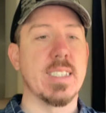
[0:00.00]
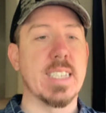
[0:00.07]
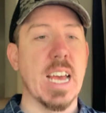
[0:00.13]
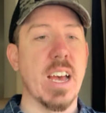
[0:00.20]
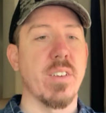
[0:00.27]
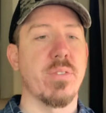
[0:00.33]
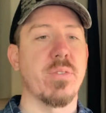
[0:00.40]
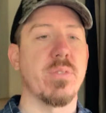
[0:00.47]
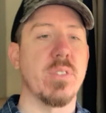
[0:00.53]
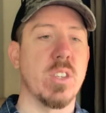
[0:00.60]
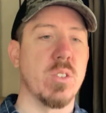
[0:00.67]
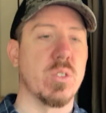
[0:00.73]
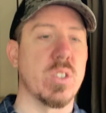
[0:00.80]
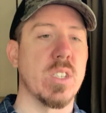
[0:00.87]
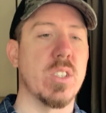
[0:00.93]
DEF
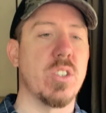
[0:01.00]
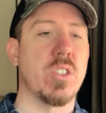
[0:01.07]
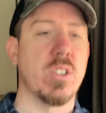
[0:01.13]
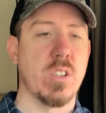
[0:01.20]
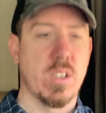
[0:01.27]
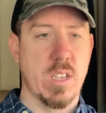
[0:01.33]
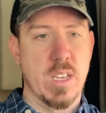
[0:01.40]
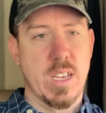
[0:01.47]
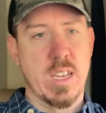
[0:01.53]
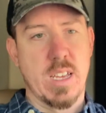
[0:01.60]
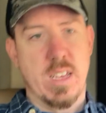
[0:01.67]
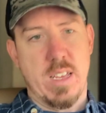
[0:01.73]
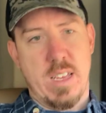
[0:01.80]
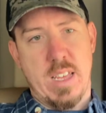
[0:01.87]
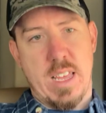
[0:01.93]
usage
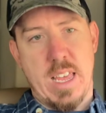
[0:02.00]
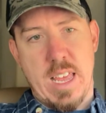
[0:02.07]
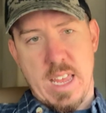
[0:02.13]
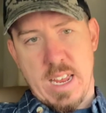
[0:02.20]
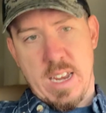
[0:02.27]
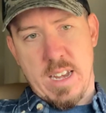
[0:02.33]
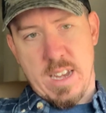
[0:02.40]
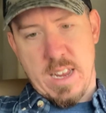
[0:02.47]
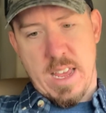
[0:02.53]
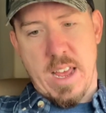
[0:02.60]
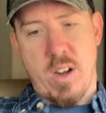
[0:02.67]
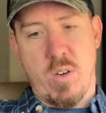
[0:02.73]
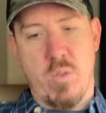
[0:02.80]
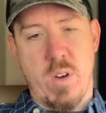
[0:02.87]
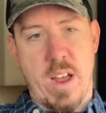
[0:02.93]
in
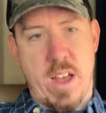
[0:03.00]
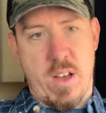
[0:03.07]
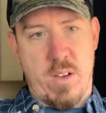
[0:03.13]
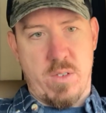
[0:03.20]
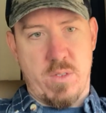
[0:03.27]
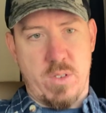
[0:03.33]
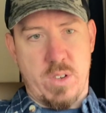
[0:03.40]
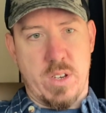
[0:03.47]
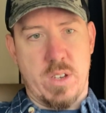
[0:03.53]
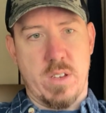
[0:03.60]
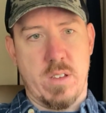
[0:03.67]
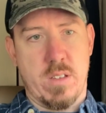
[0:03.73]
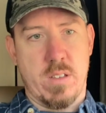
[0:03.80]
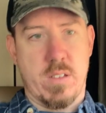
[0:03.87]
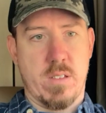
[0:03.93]
and around,
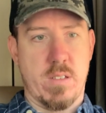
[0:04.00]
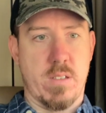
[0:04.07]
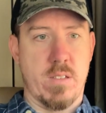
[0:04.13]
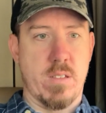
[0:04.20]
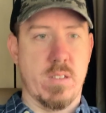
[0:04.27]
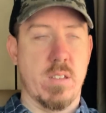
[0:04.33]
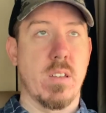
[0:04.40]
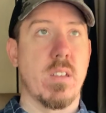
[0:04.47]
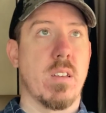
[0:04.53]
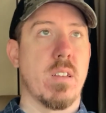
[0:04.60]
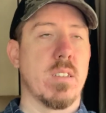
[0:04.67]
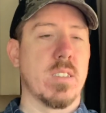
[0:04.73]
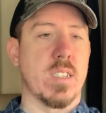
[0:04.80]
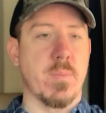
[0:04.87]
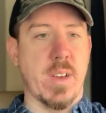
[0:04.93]

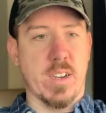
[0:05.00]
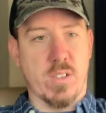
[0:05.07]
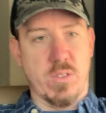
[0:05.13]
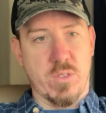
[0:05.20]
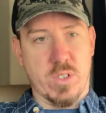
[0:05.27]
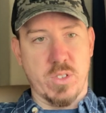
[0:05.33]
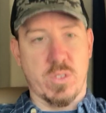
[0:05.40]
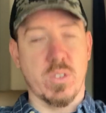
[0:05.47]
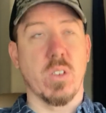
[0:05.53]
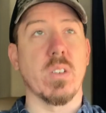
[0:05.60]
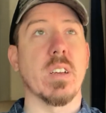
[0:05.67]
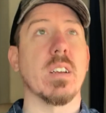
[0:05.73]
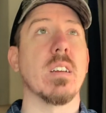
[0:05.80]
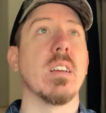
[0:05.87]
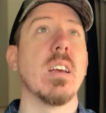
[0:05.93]
so my cruise control
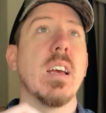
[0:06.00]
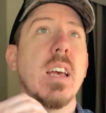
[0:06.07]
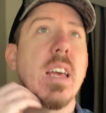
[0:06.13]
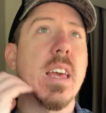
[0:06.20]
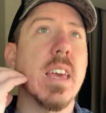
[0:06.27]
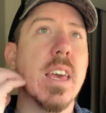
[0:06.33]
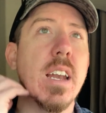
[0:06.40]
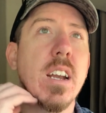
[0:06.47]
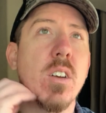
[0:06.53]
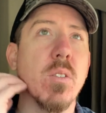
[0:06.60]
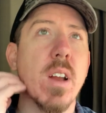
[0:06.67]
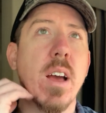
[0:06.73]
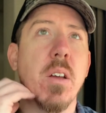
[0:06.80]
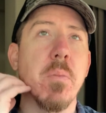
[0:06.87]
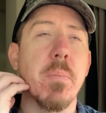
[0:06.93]
here, in and
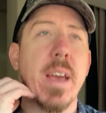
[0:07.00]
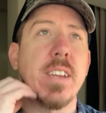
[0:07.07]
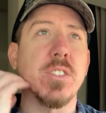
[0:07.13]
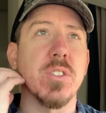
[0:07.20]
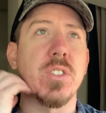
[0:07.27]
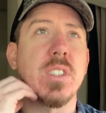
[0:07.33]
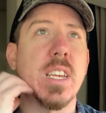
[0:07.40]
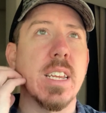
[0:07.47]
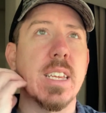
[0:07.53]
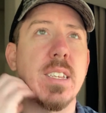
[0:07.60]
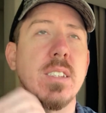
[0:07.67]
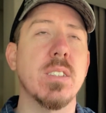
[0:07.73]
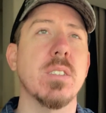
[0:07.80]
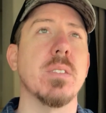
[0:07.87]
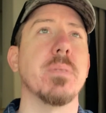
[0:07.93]
around major
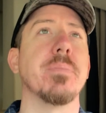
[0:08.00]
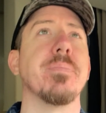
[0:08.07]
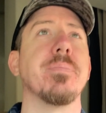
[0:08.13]
cities